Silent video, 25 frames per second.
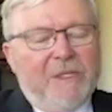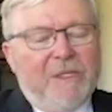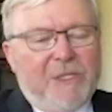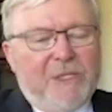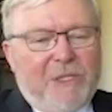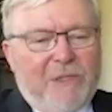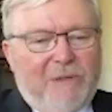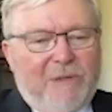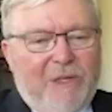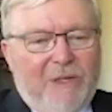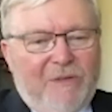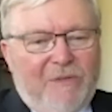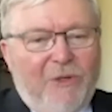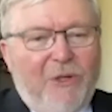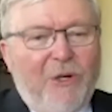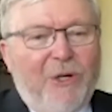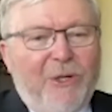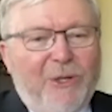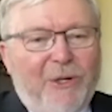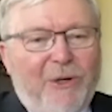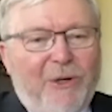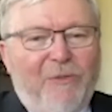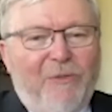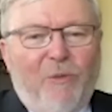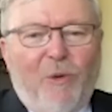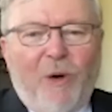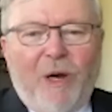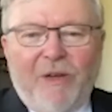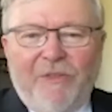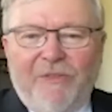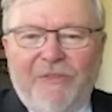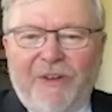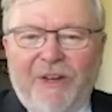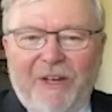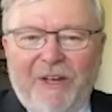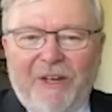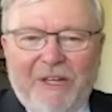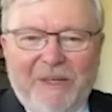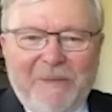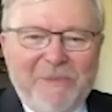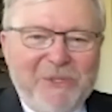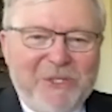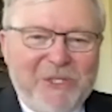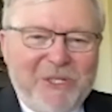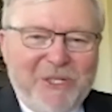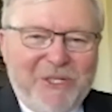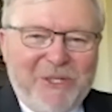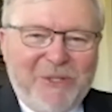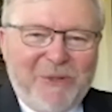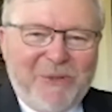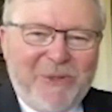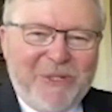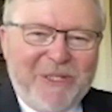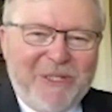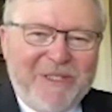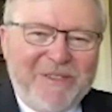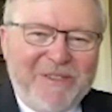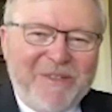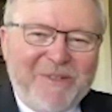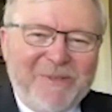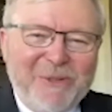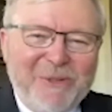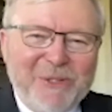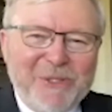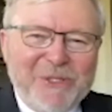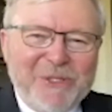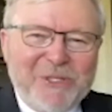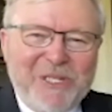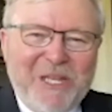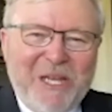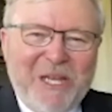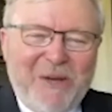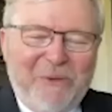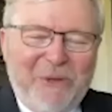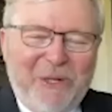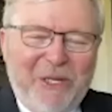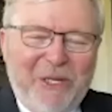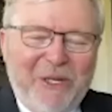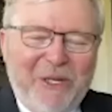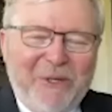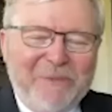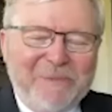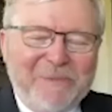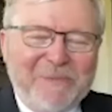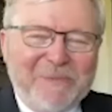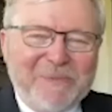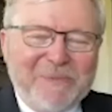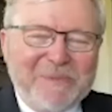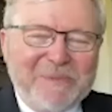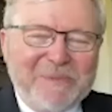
So I've gone off Wi-Fi. So we'll see how we go.